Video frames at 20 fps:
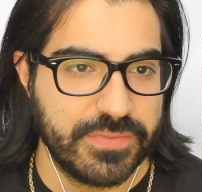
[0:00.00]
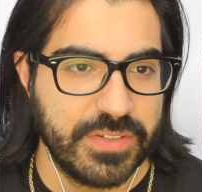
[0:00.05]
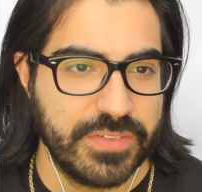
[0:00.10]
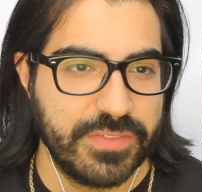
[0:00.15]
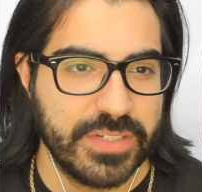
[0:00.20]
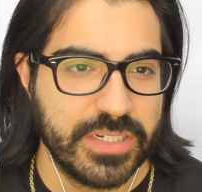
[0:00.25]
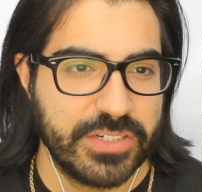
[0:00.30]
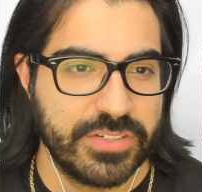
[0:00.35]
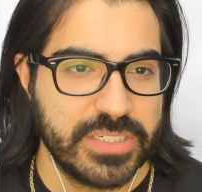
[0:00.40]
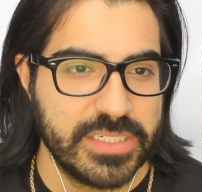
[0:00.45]
We've
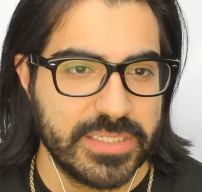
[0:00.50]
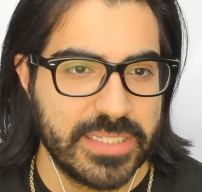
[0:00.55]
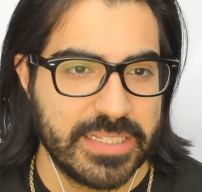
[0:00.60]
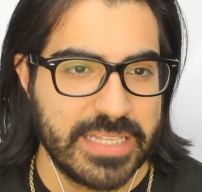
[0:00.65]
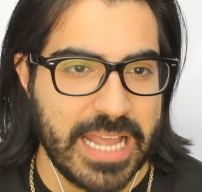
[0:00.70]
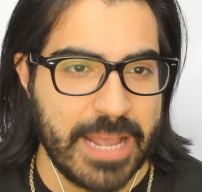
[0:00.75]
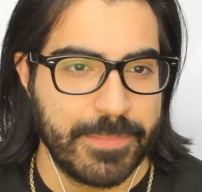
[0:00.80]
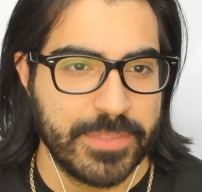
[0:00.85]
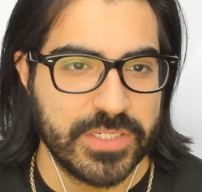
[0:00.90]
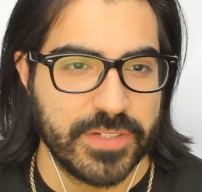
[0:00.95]
increased the
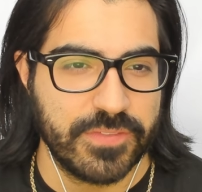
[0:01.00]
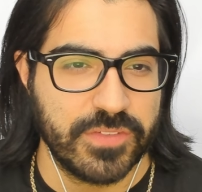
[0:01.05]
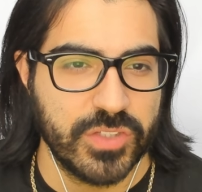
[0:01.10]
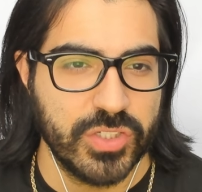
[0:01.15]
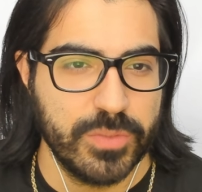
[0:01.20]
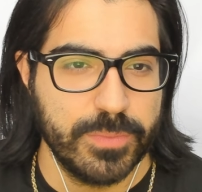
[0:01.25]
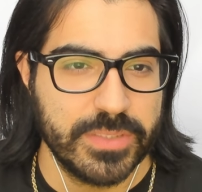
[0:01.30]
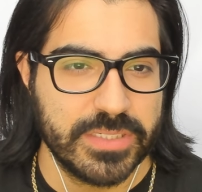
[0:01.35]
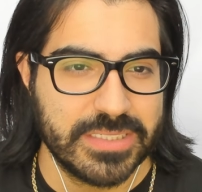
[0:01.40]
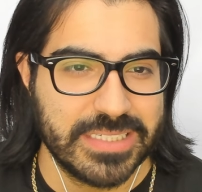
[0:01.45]
damage of
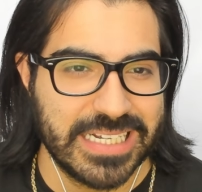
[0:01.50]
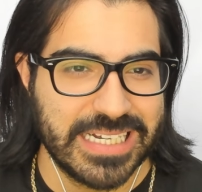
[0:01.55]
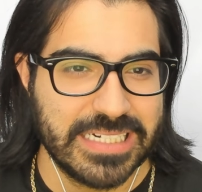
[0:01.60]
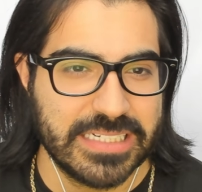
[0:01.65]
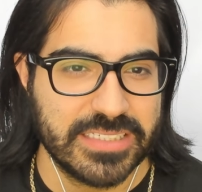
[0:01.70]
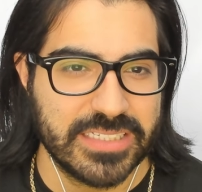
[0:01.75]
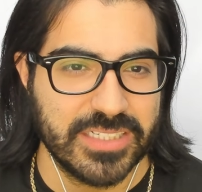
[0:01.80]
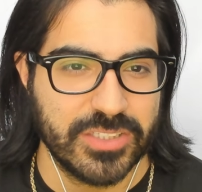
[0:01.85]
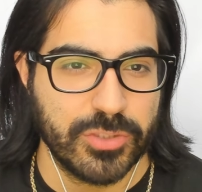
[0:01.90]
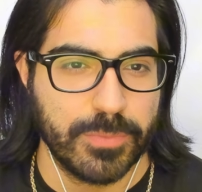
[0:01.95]
Lubu's second
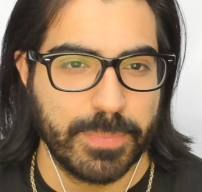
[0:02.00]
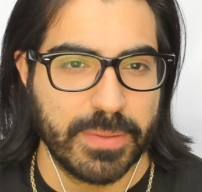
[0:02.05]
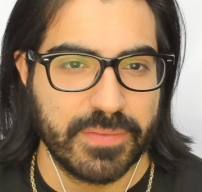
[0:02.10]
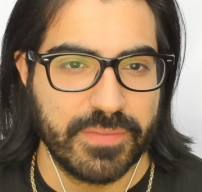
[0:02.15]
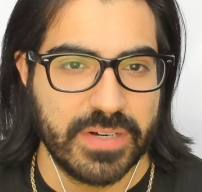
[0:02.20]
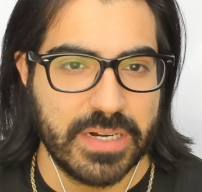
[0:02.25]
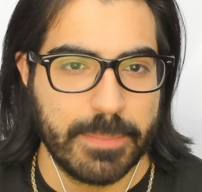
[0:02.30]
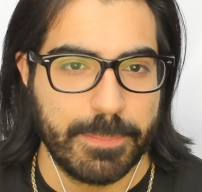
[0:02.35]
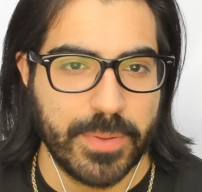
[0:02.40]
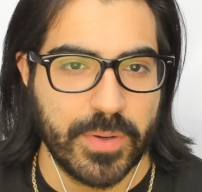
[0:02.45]
skill to
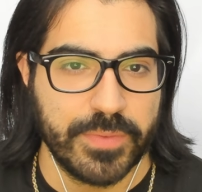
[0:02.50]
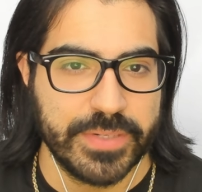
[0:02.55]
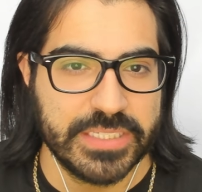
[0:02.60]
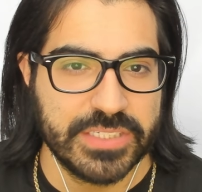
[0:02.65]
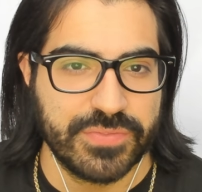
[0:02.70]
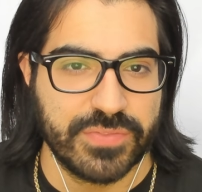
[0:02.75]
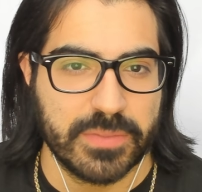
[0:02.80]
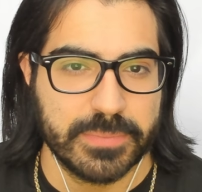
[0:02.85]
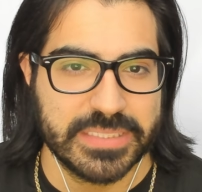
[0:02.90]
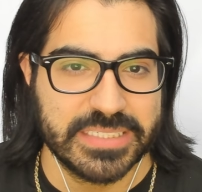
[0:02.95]
prevent opponents
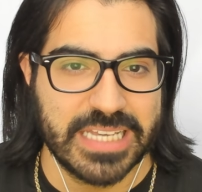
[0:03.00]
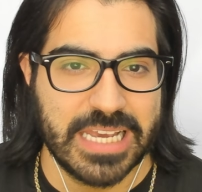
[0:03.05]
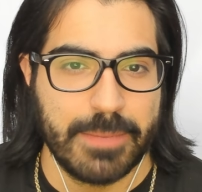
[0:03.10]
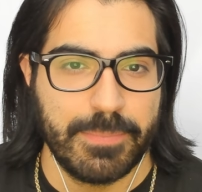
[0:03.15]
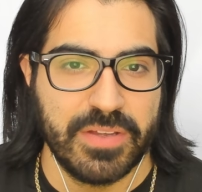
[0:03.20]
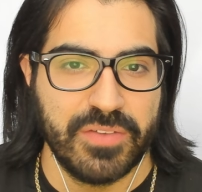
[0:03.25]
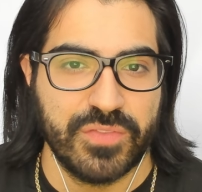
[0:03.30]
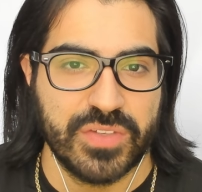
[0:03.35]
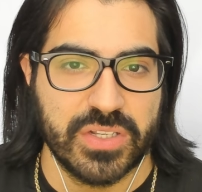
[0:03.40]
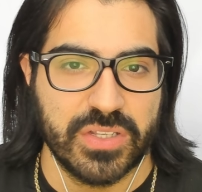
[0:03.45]
from
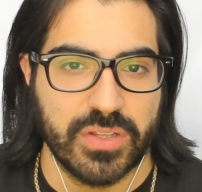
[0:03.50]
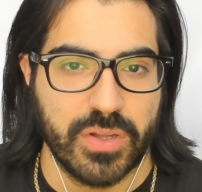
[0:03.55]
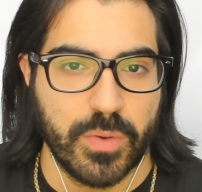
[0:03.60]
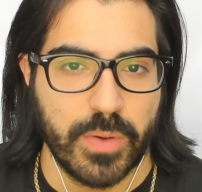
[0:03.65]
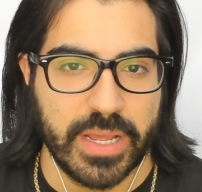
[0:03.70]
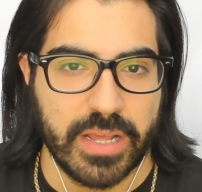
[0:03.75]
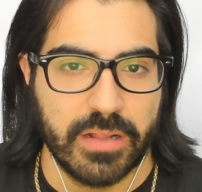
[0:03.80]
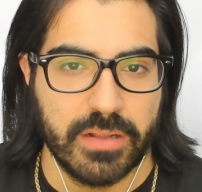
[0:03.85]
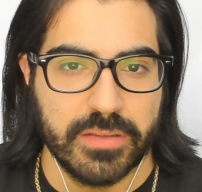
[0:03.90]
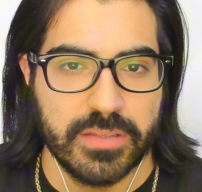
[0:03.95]
escaping with low
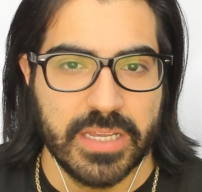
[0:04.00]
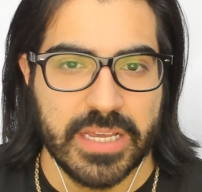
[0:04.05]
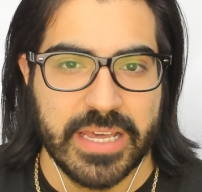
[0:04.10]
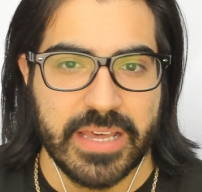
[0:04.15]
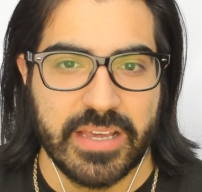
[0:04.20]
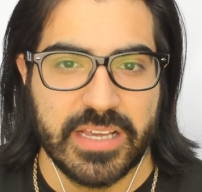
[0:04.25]
health.